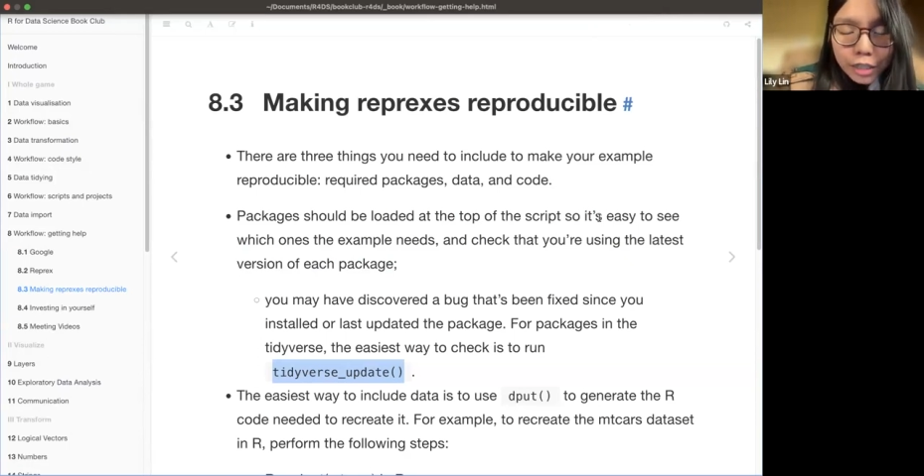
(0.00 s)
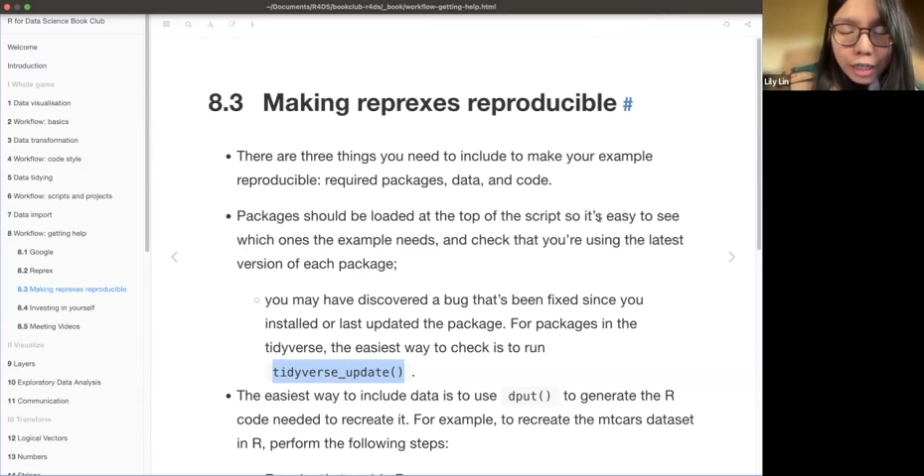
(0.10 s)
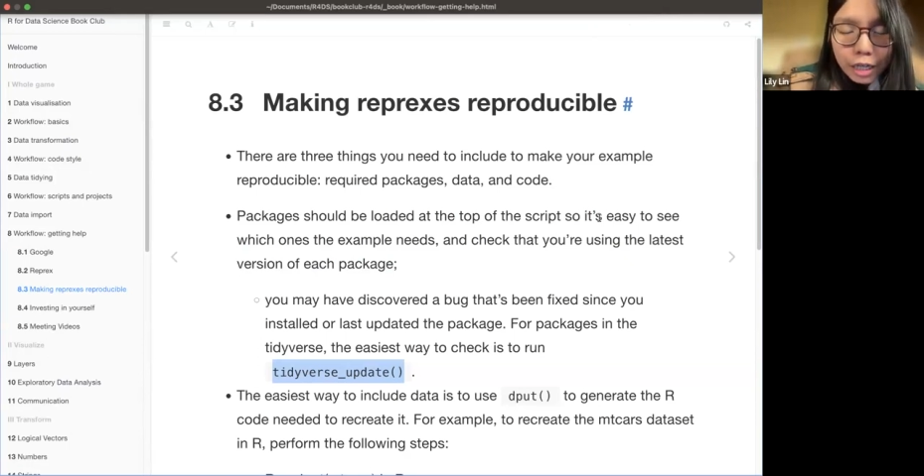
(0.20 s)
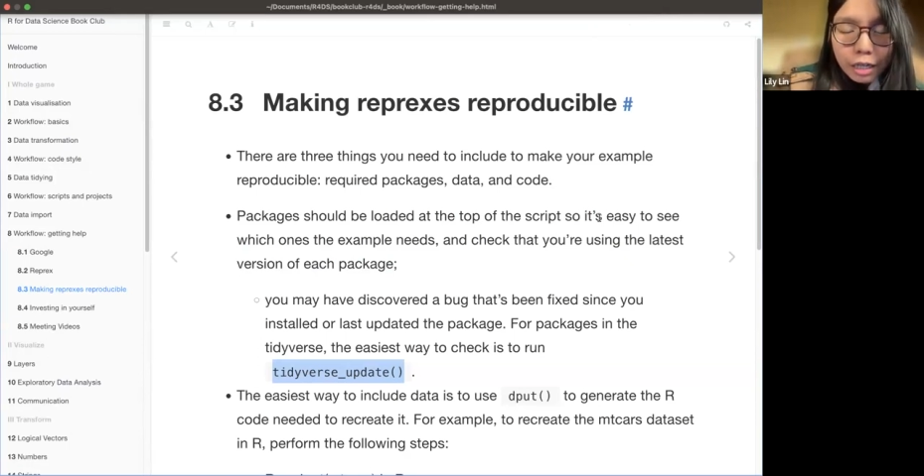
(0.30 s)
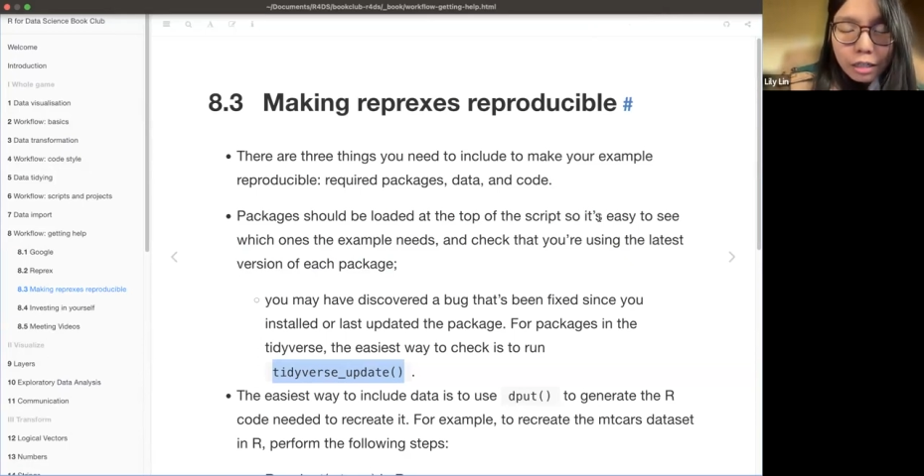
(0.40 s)

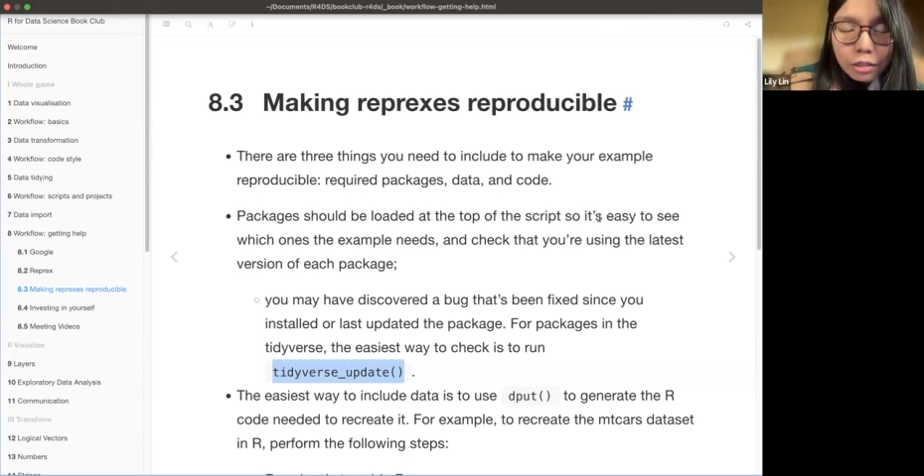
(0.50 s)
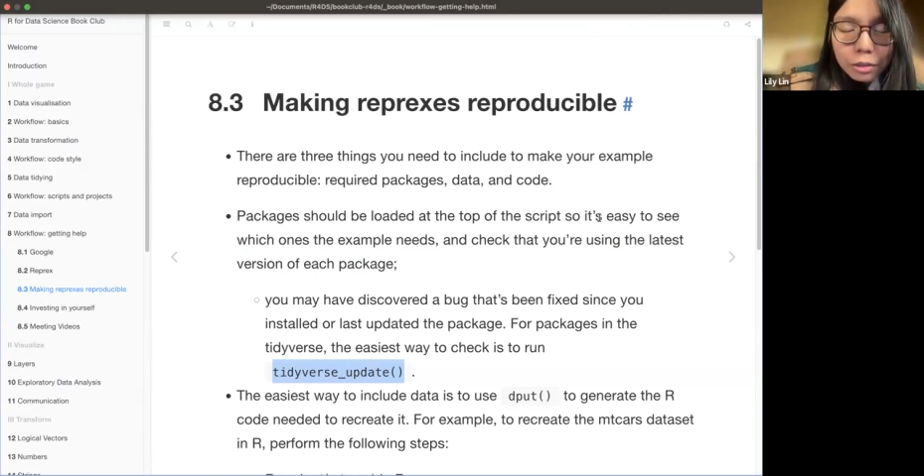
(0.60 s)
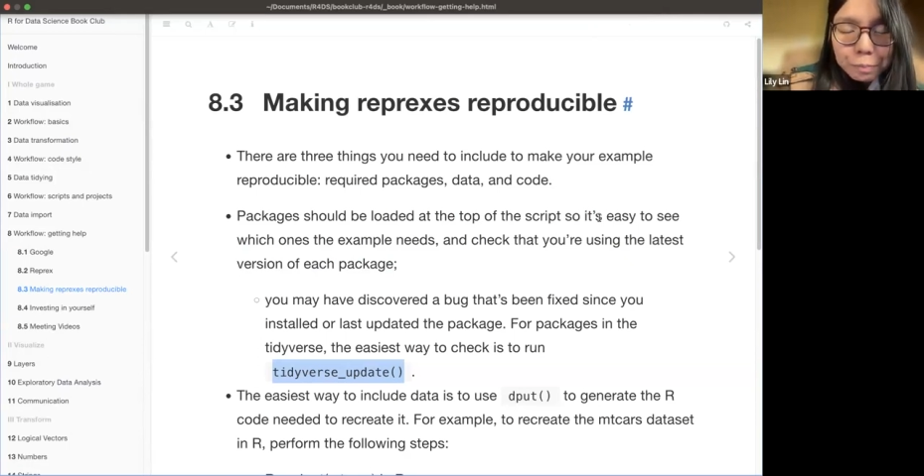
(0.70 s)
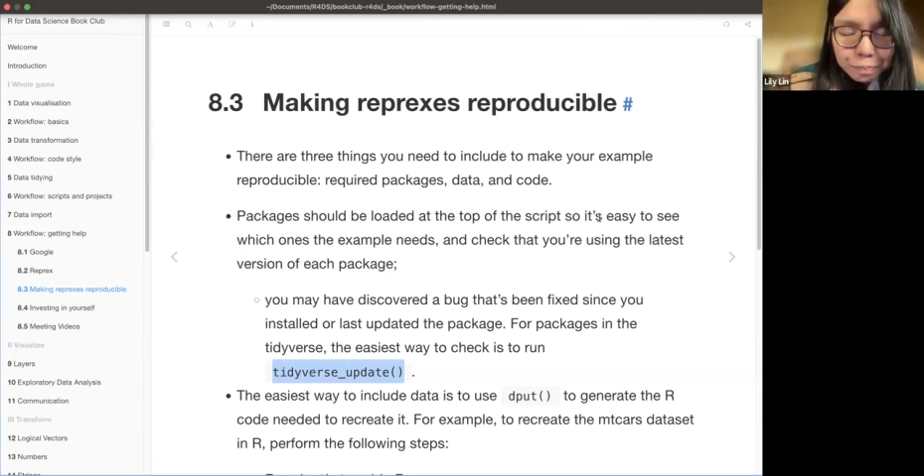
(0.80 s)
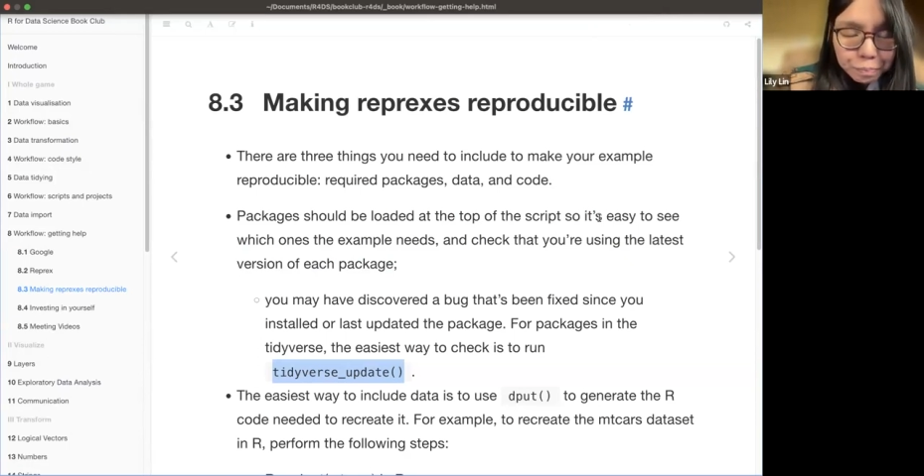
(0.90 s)
figure
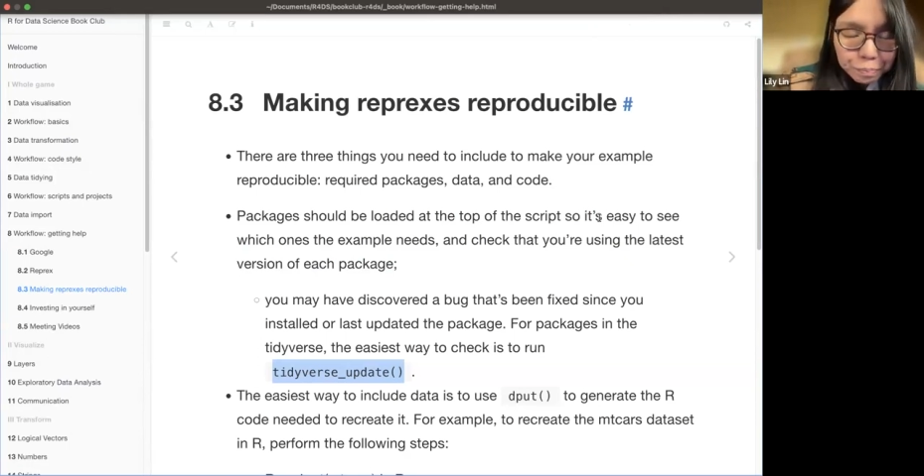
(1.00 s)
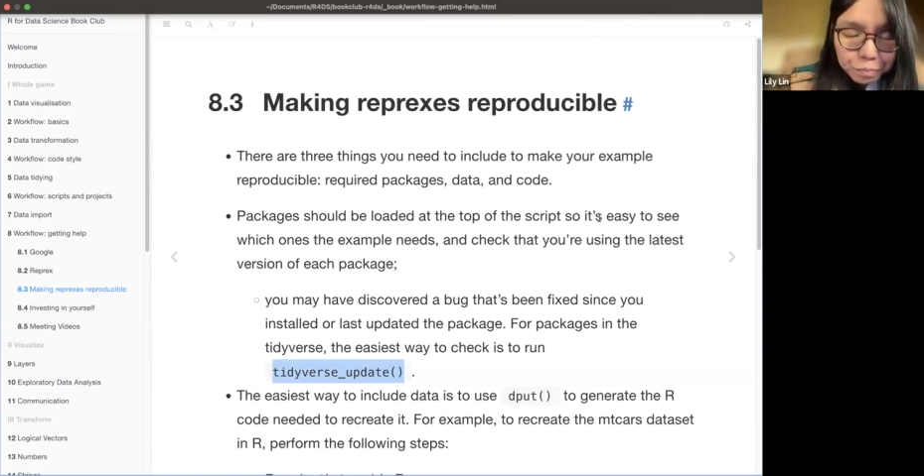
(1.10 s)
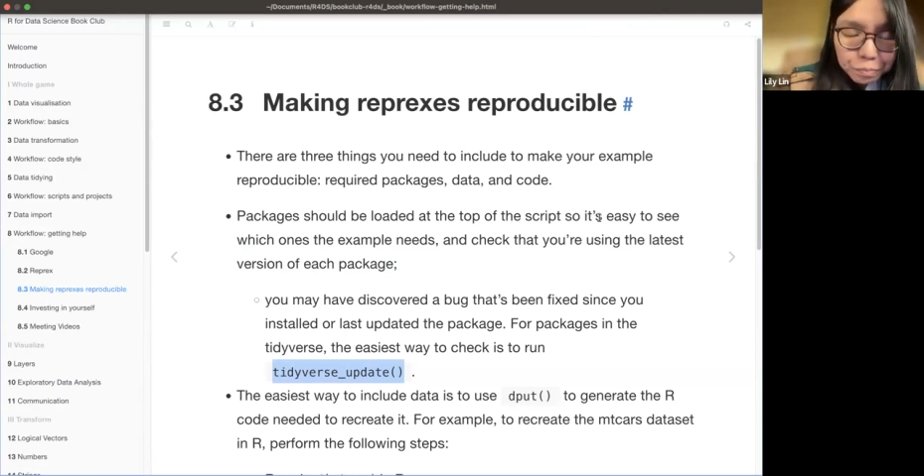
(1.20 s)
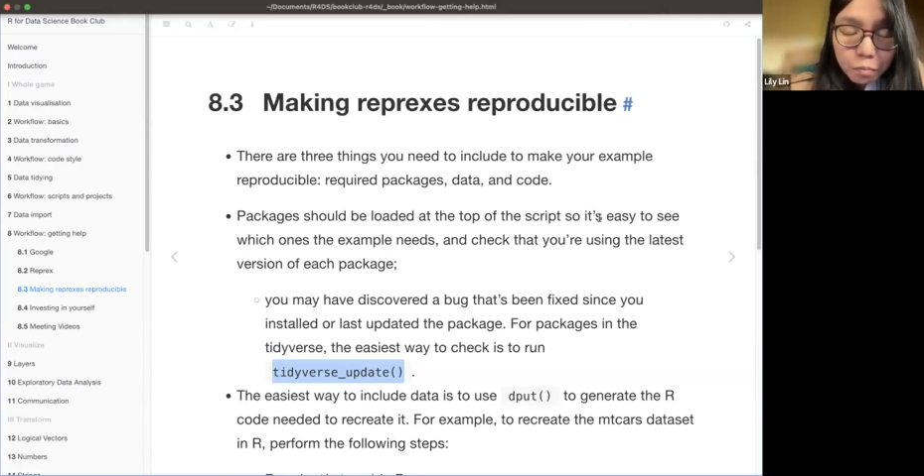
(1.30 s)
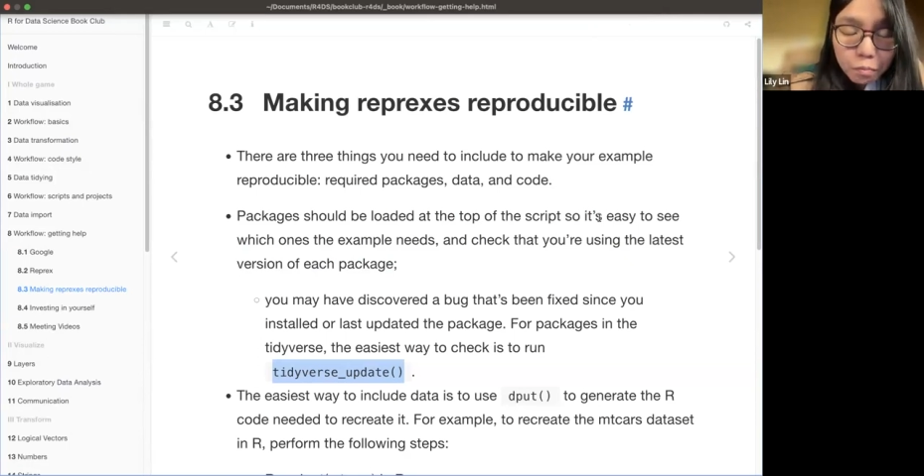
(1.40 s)
out
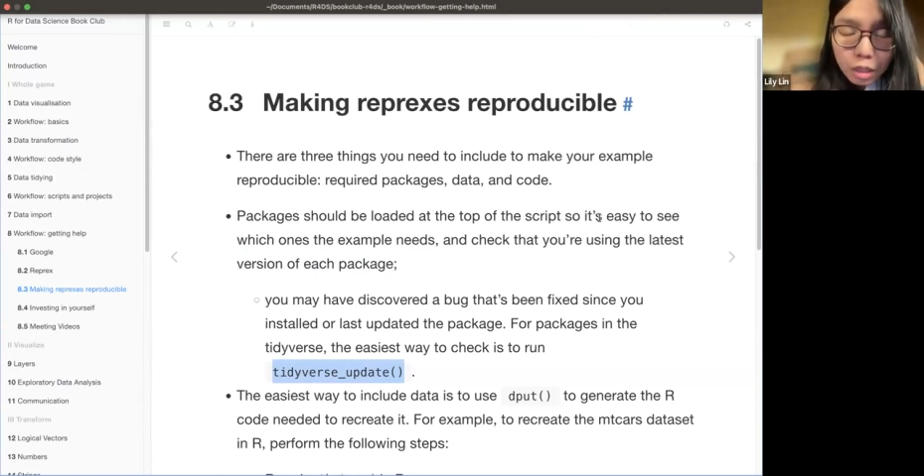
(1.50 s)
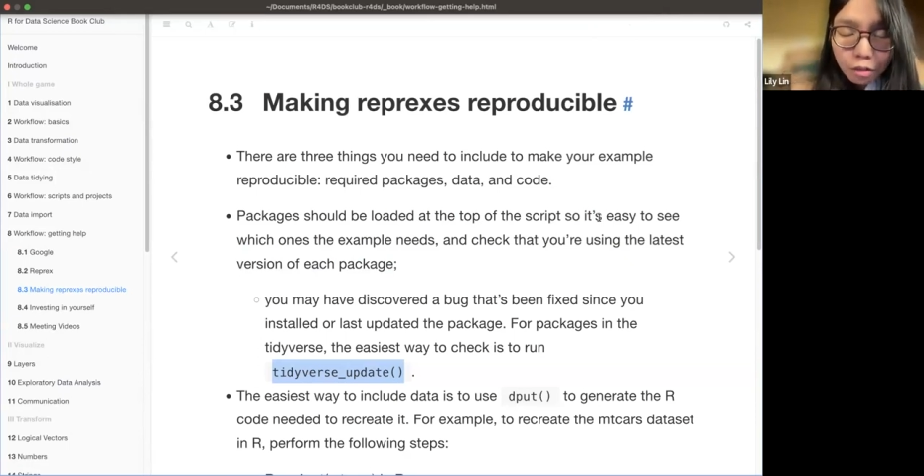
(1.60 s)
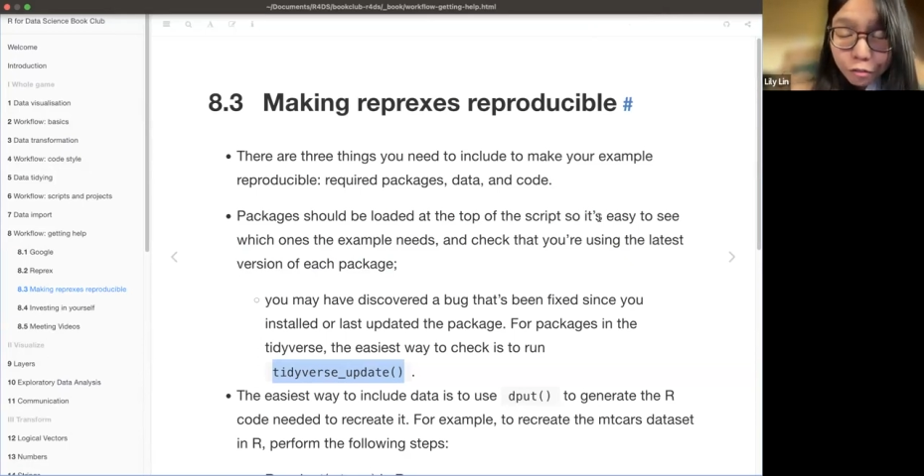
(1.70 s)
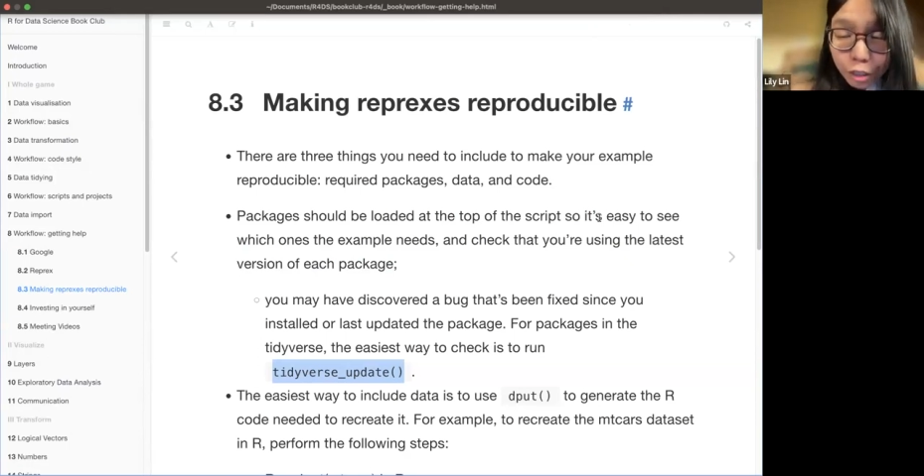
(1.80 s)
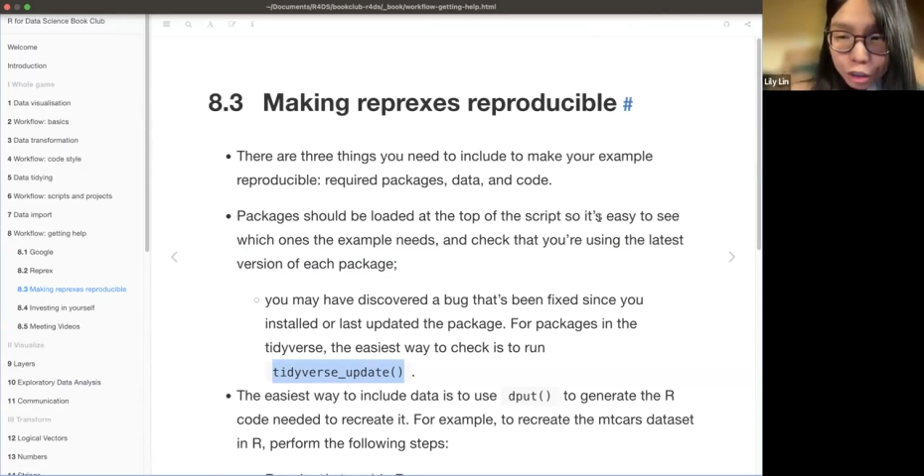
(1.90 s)

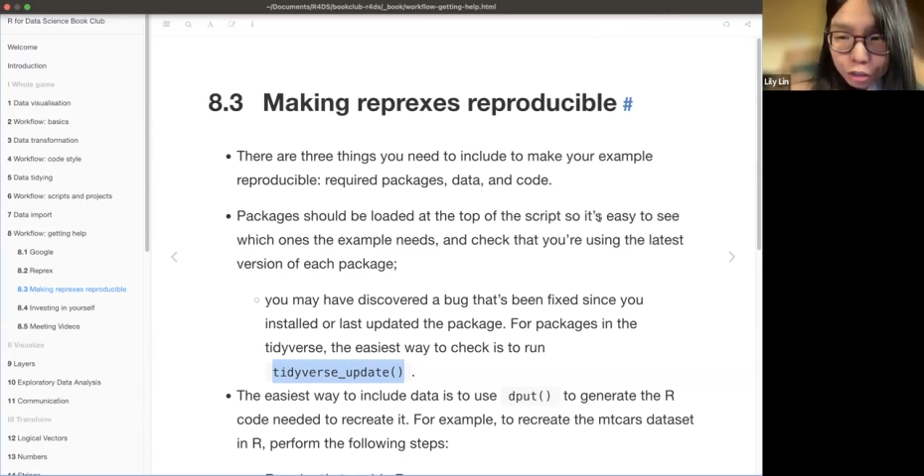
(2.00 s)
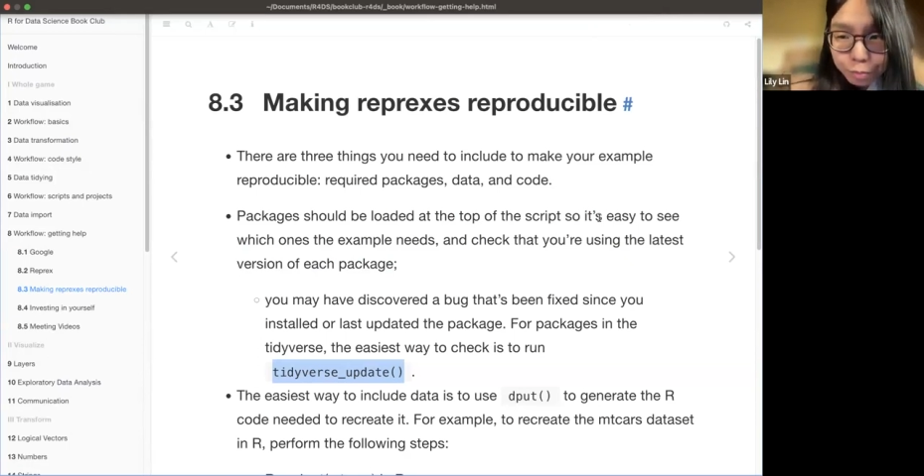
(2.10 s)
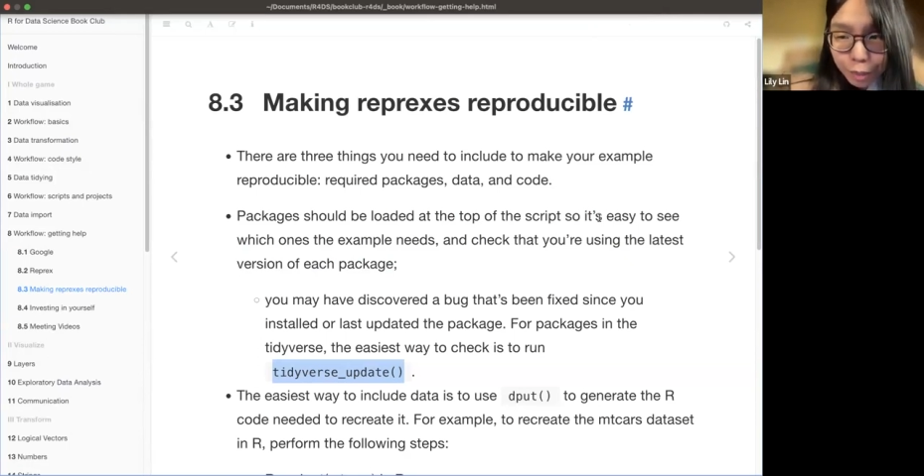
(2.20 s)
the version